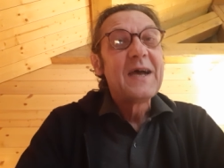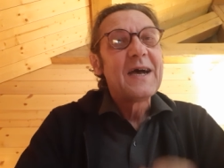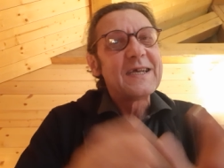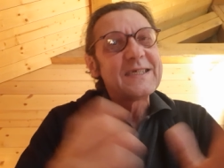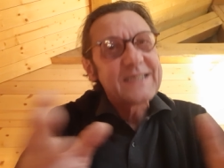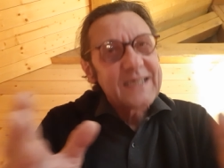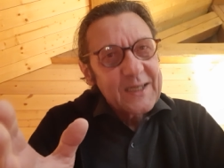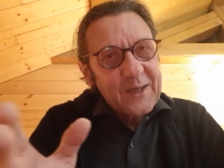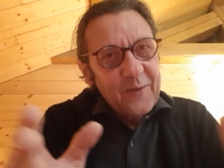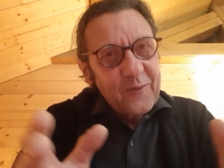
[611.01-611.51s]
Uh,
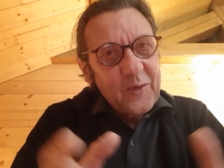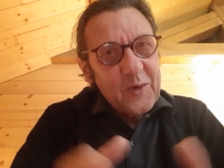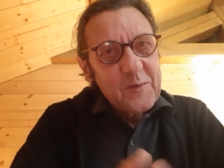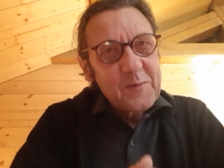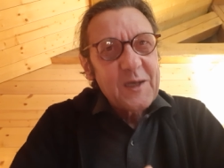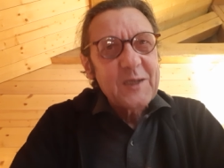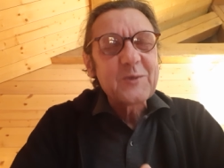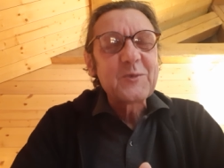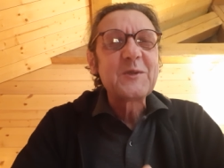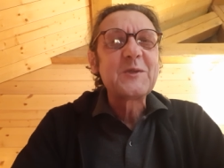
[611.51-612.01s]
thank you very
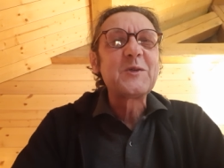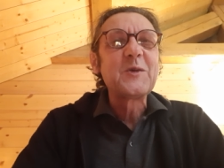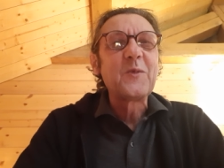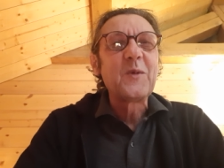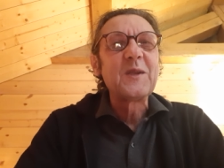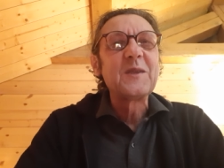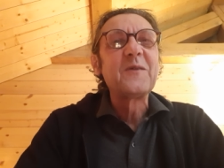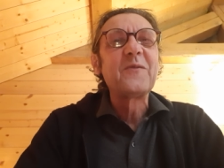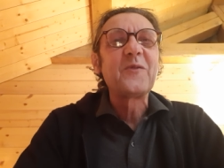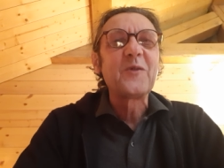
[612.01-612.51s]
much. Wish you a
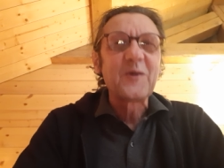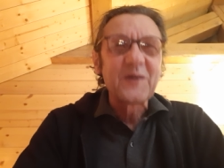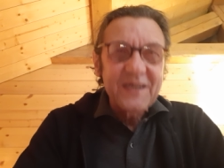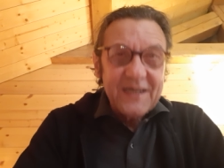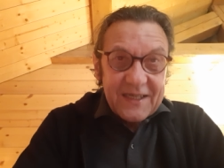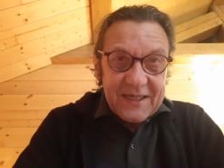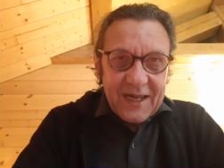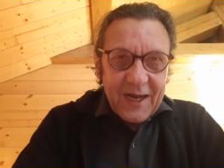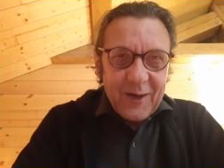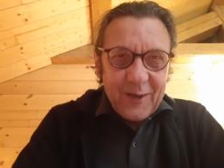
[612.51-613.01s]
wonderful day,
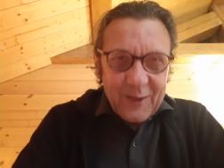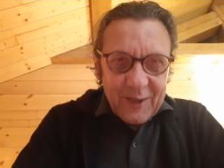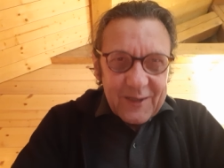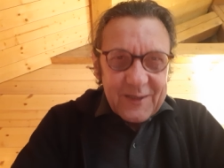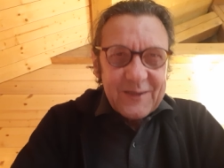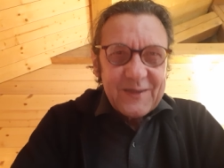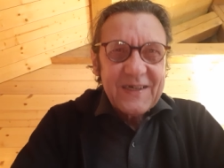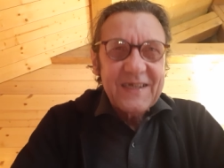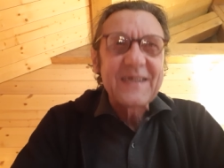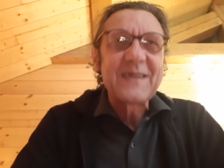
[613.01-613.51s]
and I'll talk
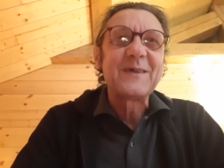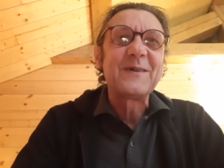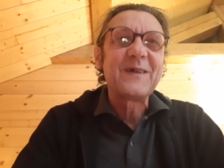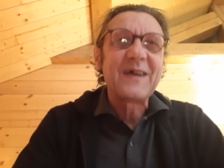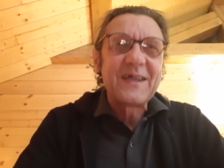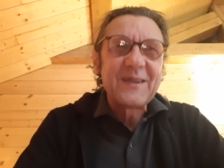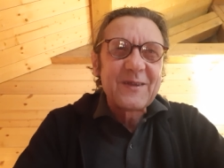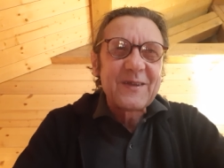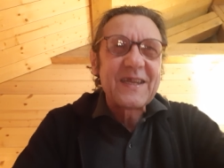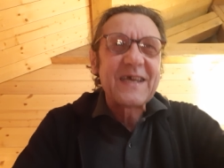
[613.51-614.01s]
to you later.
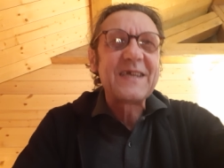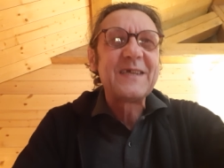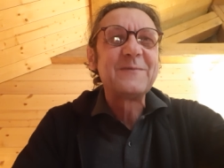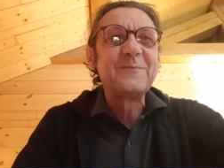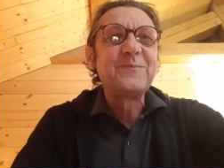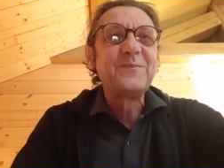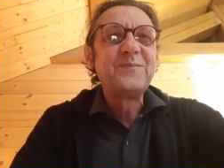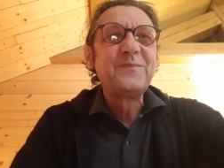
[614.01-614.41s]
Adonai.